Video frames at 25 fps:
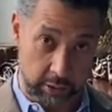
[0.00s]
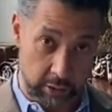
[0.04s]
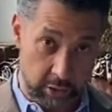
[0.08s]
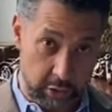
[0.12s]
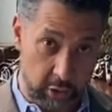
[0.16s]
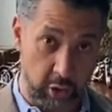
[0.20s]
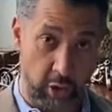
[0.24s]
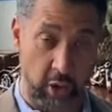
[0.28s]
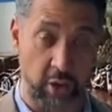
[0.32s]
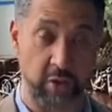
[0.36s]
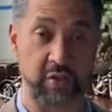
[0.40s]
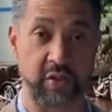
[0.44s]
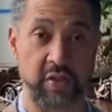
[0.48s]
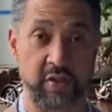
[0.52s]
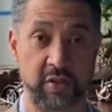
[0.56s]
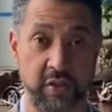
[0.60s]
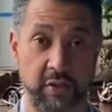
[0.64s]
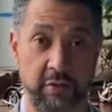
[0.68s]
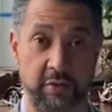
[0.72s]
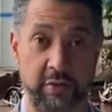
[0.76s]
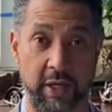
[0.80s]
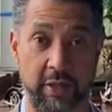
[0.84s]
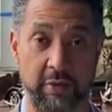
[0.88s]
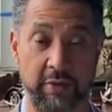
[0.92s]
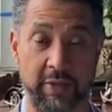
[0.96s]
crosses
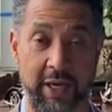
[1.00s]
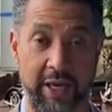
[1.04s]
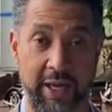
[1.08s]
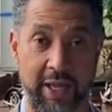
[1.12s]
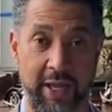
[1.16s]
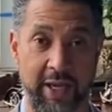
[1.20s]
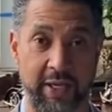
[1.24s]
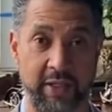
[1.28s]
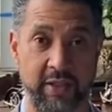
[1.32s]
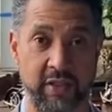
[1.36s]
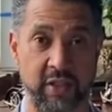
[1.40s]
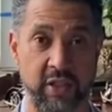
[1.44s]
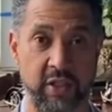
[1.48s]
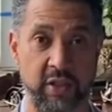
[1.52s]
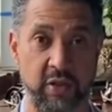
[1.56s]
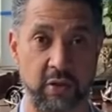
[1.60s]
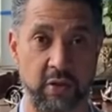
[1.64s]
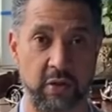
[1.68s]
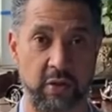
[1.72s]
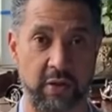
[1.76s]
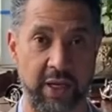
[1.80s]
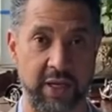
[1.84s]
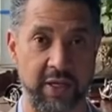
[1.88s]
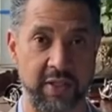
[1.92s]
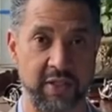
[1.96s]
around the lines in your
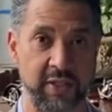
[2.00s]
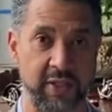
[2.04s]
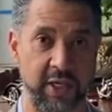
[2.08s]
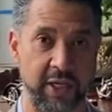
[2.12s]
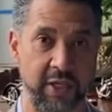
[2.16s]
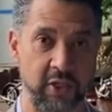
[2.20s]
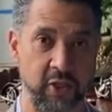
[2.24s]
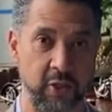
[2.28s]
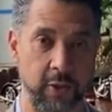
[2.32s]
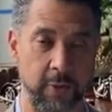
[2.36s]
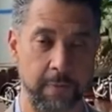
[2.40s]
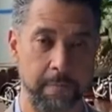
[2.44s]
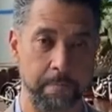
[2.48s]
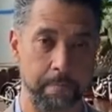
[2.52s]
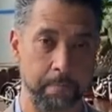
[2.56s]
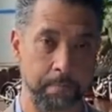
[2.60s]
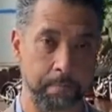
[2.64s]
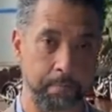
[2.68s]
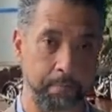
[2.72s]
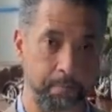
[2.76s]
organization.